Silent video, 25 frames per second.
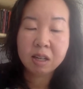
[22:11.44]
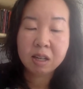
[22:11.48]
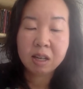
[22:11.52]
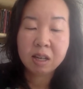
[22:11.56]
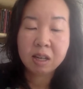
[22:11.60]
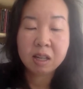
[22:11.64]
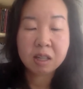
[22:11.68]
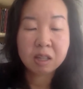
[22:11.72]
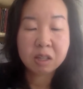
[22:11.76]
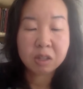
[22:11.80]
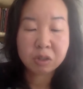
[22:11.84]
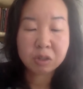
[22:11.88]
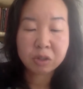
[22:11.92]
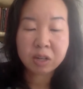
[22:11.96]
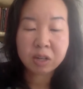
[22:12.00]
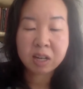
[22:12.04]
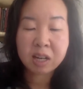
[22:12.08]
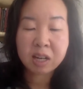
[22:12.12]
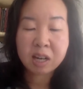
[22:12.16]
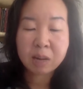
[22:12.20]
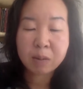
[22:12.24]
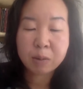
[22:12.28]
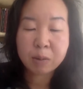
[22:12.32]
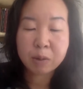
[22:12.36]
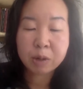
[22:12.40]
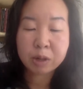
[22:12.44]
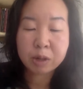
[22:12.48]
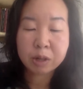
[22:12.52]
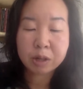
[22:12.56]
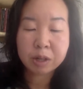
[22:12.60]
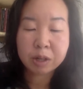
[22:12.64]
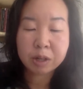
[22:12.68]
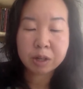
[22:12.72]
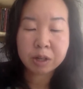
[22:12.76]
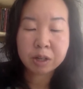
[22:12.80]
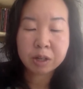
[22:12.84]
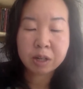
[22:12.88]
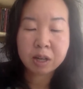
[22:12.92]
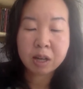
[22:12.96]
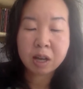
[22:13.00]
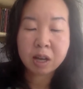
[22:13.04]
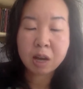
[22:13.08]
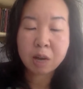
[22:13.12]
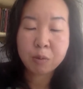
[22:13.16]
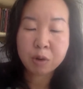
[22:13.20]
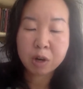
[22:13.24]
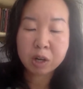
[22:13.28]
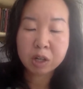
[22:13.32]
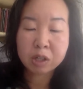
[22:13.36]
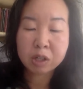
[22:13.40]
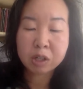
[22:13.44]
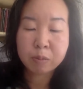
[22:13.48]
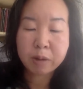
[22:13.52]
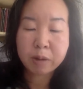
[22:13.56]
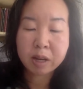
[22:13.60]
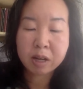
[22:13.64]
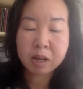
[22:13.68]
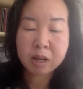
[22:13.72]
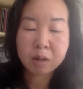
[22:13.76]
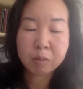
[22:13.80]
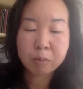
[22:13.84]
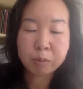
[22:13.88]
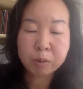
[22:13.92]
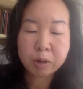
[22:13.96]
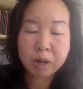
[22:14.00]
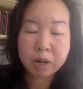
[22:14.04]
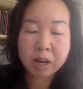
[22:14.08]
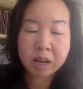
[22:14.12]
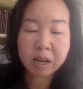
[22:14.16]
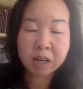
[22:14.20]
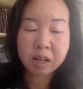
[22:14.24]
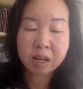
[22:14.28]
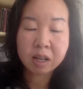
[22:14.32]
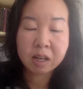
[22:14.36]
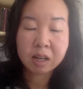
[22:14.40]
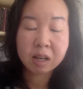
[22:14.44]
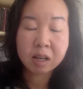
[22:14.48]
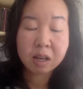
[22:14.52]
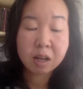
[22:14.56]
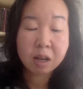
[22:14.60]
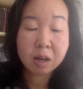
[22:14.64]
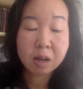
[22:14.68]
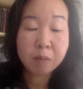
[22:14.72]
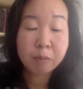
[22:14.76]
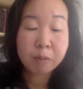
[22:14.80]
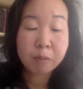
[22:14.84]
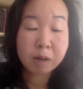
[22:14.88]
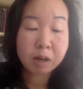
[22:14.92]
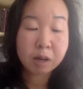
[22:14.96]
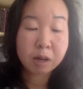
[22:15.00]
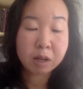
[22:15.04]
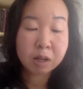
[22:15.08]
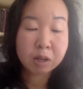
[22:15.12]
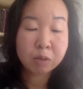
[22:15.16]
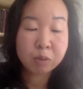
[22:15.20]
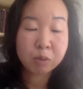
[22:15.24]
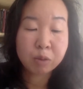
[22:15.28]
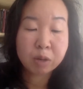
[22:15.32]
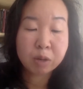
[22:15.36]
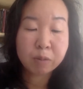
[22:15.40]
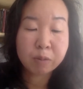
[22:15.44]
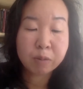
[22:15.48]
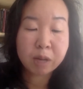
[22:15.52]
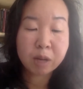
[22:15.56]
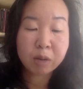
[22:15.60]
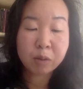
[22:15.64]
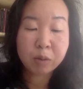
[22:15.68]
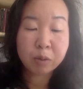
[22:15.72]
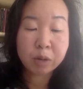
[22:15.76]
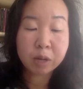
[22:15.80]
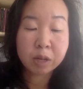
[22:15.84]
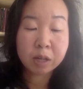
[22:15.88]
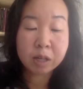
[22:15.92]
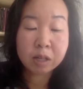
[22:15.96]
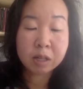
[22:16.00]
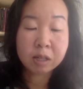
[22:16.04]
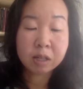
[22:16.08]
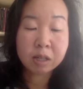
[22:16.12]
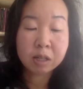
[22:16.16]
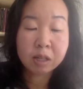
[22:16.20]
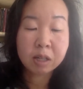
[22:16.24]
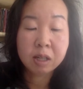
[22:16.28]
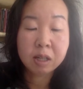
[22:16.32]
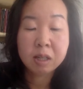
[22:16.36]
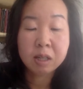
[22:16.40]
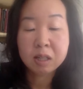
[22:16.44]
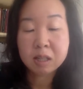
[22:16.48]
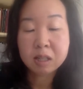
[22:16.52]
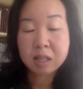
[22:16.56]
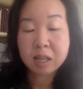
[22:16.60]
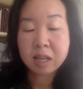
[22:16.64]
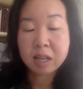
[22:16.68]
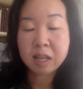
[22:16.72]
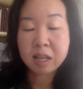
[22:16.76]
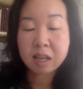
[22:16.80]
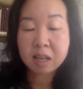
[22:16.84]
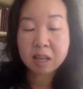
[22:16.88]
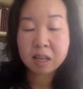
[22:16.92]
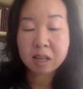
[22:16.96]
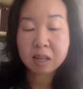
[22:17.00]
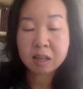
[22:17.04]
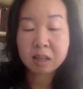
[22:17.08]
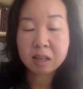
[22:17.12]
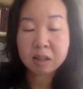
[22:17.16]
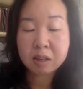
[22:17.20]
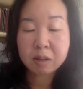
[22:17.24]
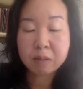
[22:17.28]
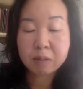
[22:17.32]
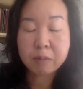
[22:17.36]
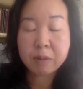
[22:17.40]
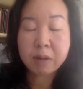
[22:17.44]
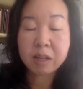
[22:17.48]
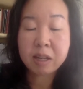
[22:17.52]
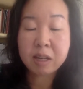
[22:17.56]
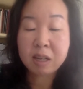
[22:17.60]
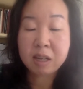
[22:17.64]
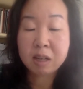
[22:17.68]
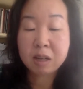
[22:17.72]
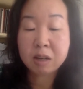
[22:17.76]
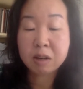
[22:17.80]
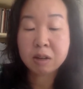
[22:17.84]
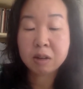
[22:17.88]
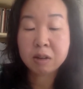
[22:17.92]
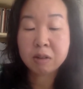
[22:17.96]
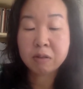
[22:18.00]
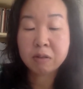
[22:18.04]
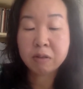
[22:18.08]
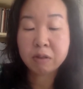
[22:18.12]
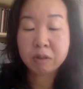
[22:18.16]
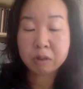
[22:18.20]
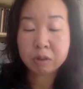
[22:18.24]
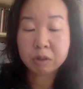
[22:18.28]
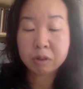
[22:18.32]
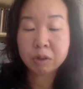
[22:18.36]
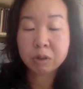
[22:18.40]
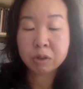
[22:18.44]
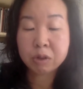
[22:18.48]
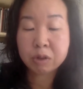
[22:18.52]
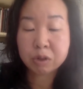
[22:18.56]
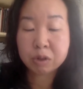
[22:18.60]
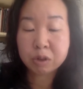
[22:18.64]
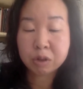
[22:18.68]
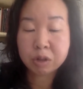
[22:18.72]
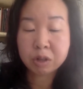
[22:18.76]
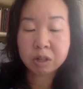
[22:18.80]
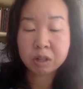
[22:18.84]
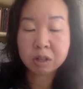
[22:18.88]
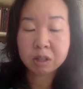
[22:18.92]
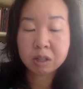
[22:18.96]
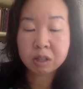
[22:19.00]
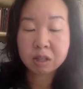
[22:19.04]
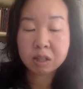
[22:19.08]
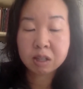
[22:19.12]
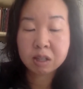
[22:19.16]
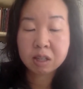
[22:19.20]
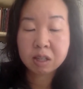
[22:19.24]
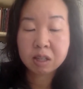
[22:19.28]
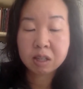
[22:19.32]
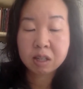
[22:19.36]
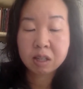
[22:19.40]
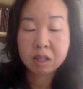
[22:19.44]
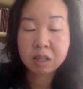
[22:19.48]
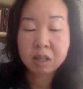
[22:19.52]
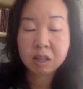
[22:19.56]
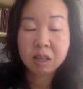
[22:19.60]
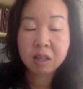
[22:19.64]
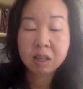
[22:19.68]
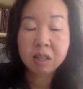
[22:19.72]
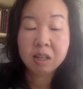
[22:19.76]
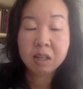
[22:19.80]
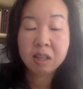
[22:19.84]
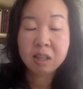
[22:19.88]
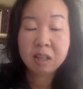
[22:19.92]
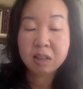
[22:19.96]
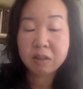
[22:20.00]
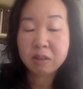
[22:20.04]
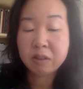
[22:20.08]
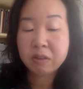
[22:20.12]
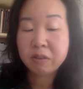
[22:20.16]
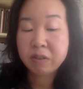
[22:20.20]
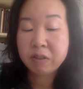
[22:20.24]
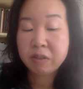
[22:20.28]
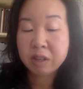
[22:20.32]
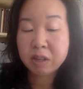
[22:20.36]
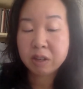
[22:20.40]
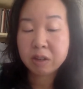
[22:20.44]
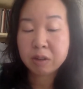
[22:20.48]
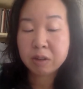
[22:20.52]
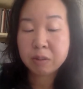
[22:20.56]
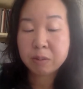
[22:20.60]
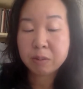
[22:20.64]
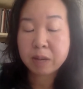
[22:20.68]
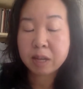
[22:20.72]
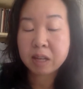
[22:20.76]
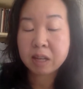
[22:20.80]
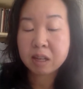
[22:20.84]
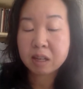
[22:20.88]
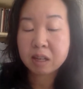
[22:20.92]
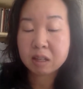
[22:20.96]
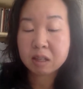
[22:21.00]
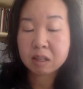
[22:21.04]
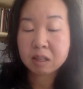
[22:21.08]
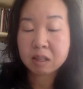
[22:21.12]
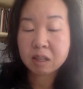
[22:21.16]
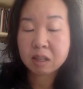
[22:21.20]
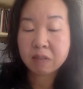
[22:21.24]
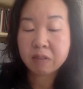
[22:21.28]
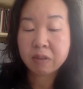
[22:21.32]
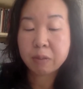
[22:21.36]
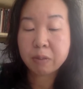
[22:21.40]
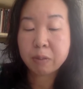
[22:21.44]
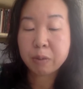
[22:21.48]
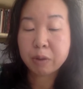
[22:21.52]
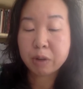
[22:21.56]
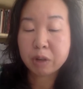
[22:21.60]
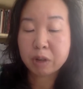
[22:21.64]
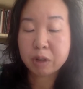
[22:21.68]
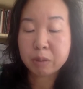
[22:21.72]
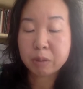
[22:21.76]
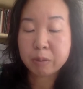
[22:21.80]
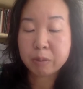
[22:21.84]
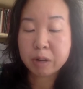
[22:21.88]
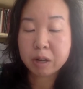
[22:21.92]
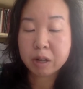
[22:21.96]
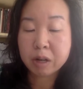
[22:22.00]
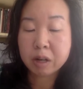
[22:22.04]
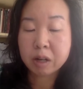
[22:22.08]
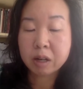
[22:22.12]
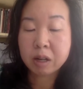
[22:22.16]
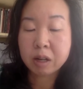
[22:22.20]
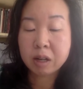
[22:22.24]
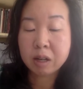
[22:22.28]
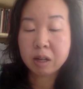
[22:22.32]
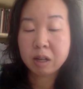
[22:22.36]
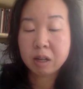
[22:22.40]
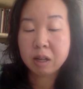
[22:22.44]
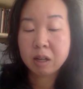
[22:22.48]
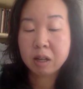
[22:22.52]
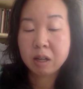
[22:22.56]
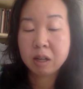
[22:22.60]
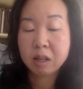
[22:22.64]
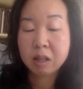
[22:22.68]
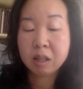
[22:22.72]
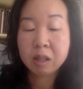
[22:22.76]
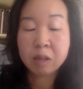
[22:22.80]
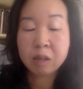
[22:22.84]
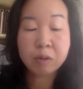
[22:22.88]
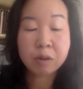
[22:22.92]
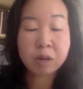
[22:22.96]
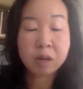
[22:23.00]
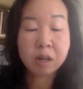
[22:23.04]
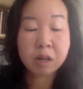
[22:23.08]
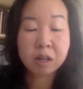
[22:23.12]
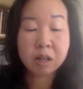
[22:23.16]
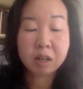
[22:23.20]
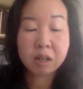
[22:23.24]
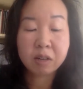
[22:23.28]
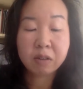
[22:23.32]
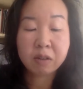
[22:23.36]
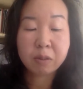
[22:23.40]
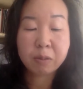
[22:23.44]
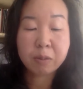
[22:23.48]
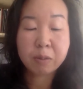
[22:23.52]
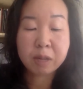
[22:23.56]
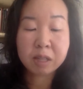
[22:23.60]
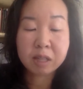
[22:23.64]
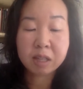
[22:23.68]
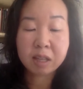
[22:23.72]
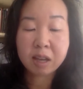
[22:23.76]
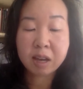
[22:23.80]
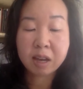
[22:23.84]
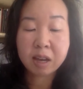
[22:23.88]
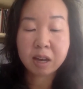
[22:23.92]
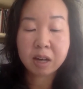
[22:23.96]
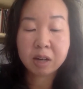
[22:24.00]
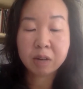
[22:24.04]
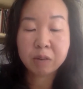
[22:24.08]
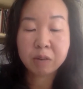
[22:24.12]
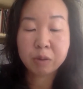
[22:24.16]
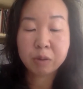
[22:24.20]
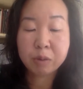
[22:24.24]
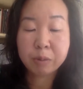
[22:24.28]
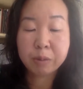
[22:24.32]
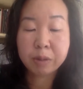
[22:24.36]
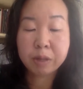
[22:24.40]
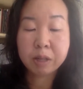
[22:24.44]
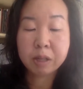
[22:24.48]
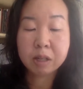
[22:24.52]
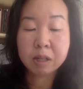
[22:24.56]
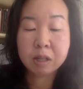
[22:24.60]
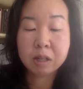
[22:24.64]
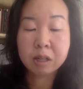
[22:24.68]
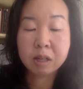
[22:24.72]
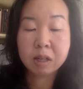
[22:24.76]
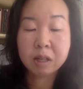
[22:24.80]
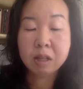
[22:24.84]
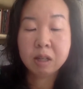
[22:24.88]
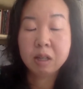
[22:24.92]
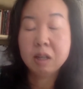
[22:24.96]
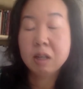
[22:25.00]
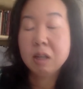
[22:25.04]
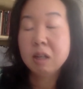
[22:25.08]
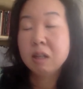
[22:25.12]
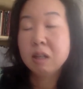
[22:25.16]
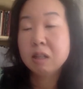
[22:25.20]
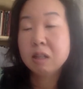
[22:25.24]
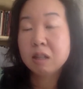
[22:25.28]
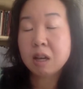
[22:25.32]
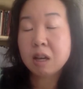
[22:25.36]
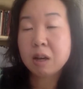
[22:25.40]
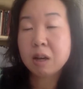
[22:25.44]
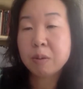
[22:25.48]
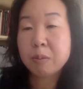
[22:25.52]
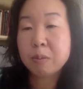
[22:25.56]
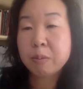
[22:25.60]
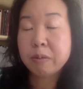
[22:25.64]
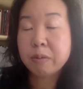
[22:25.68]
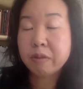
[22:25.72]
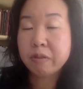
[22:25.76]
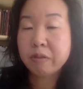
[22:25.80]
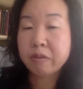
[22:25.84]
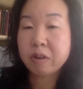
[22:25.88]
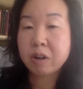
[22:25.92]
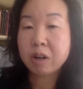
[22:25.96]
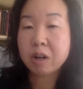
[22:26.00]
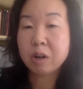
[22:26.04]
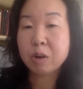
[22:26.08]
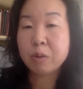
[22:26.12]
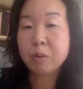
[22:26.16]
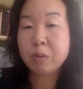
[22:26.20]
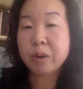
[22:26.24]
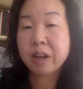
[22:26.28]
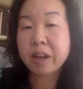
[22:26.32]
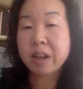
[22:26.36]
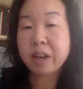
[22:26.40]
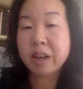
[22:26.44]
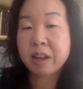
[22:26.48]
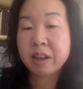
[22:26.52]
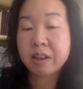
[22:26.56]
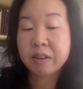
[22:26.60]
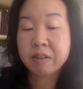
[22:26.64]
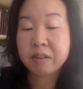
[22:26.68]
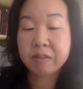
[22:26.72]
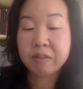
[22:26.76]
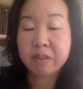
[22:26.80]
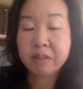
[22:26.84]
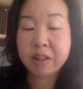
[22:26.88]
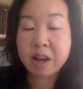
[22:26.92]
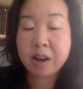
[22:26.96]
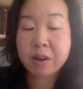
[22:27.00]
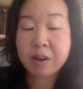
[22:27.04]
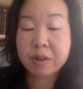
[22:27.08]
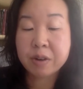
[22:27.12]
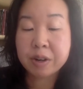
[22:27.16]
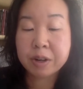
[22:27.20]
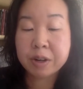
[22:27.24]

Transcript: In the straight neighborhood, I watch men on break, pause one by one to take in my neon floral shorts. They reveal my kiss of a birthmark, the walk of a messy-haired woman, some faraway flower.